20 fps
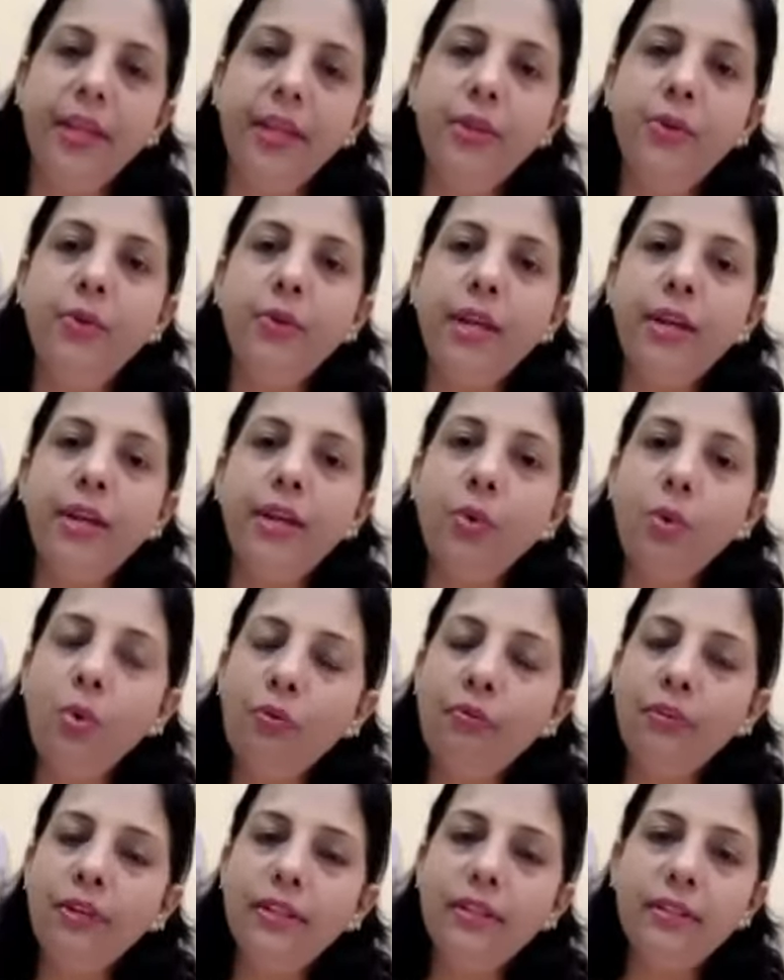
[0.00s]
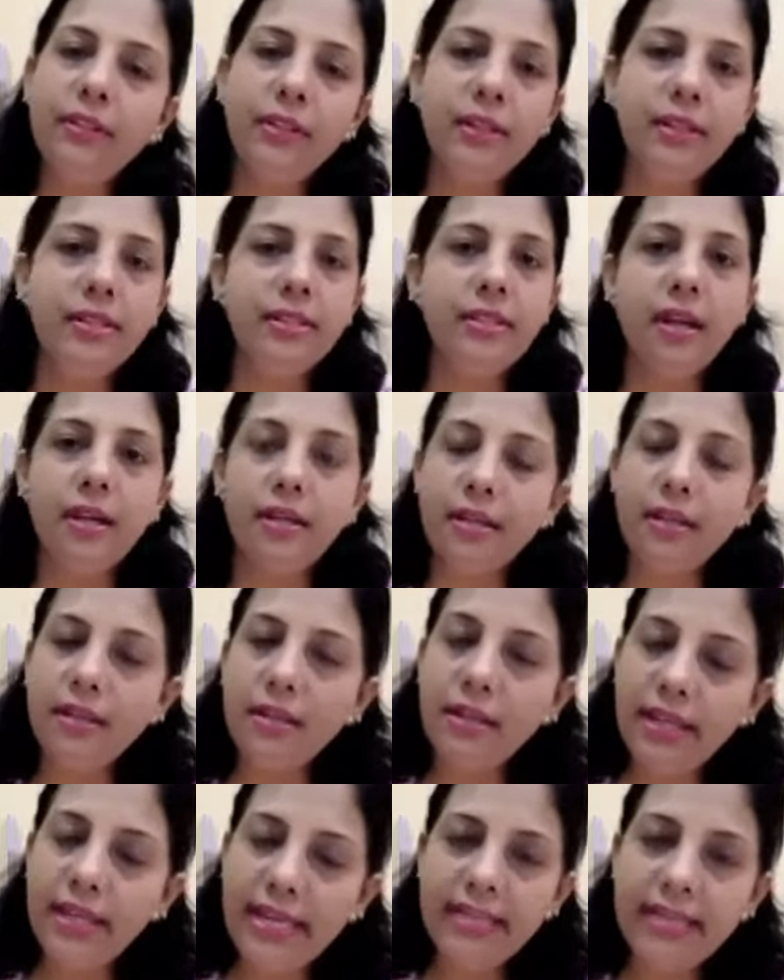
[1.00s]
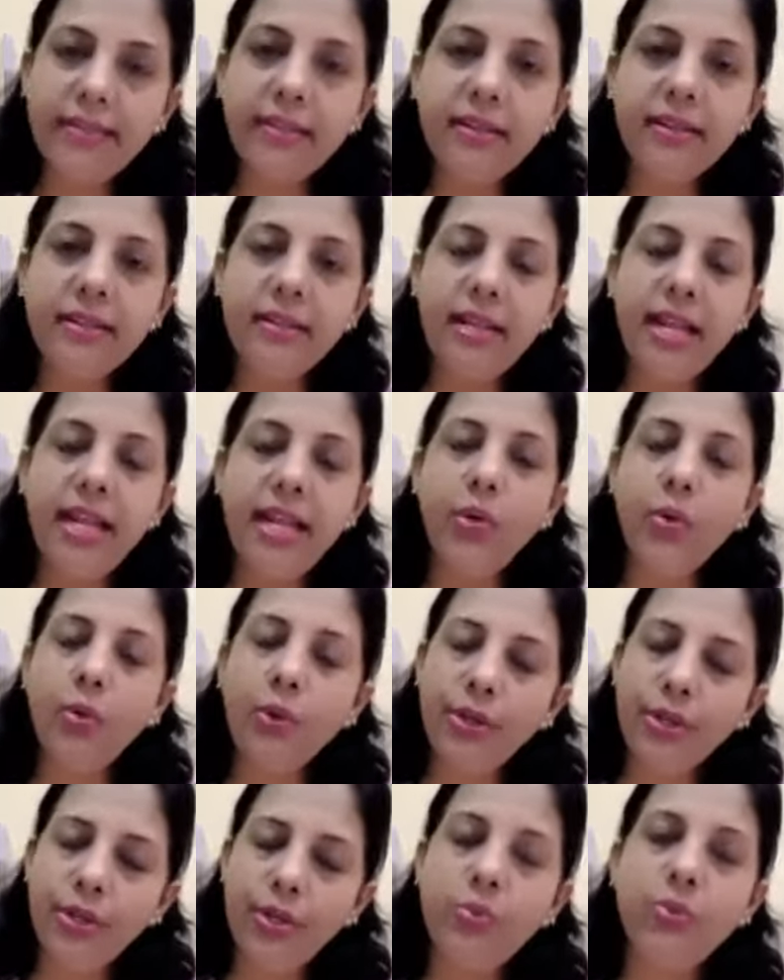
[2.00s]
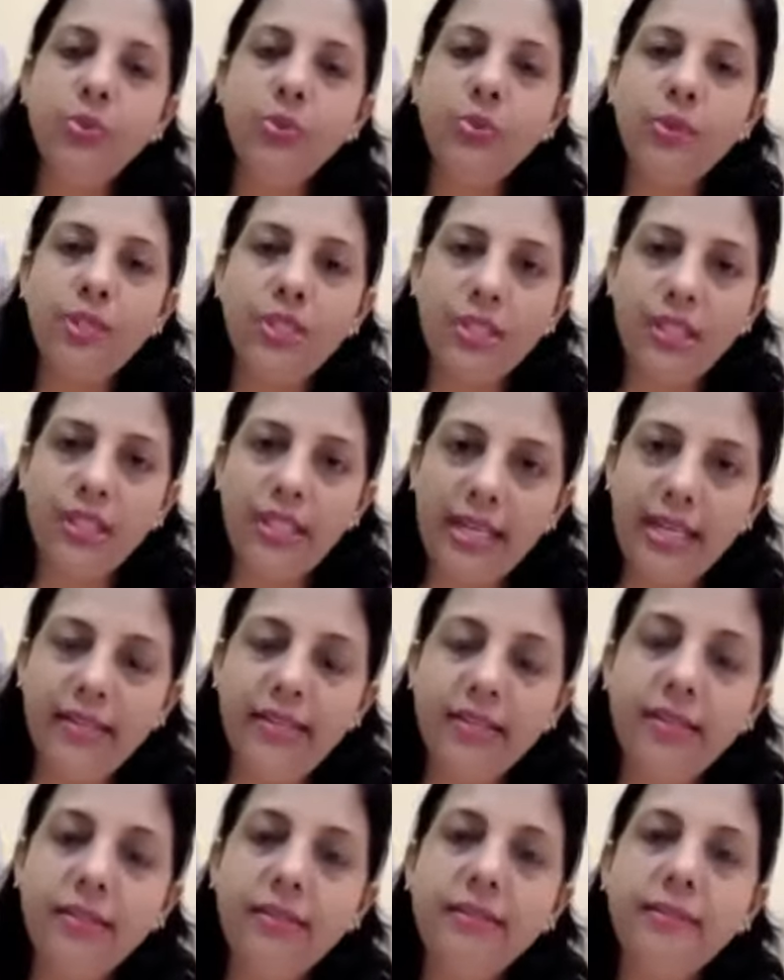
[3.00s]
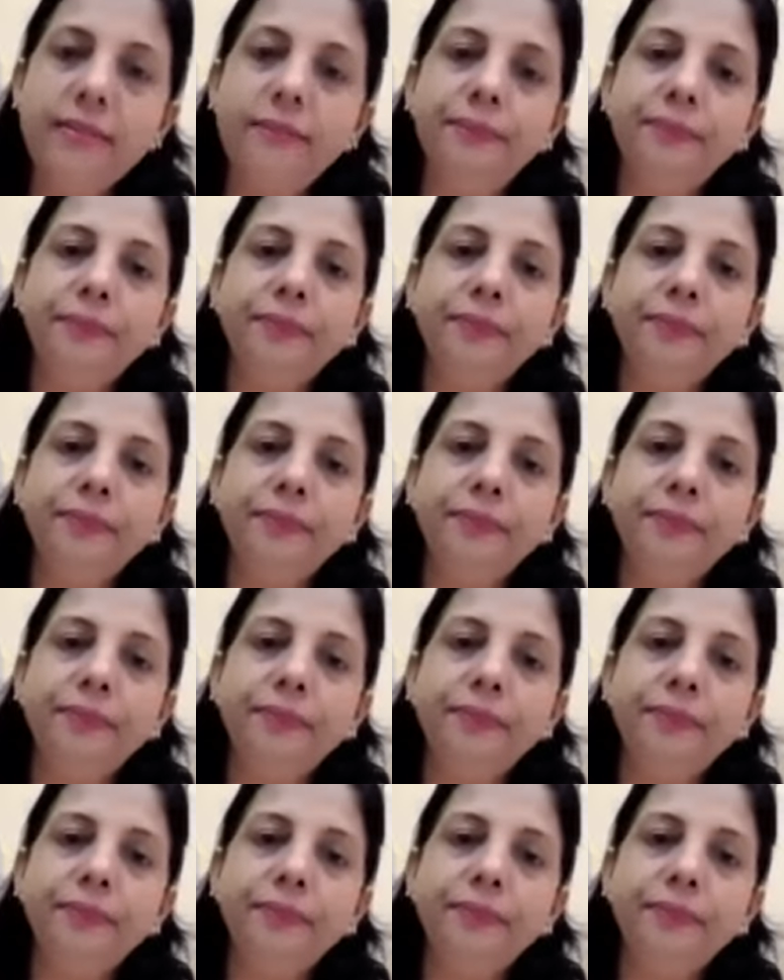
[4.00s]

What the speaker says: You can go with certain lasers like Q switch lasers.